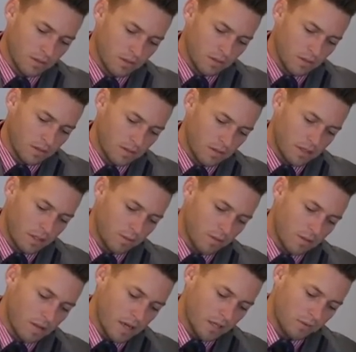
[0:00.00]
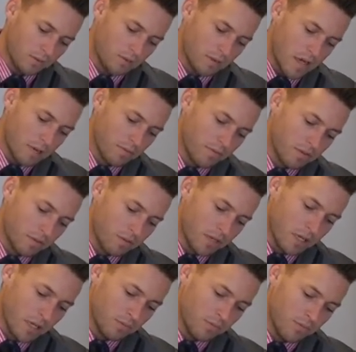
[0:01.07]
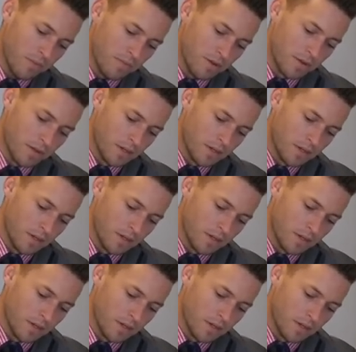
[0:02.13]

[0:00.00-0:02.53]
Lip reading: And that's where the actual name of the drink comes from.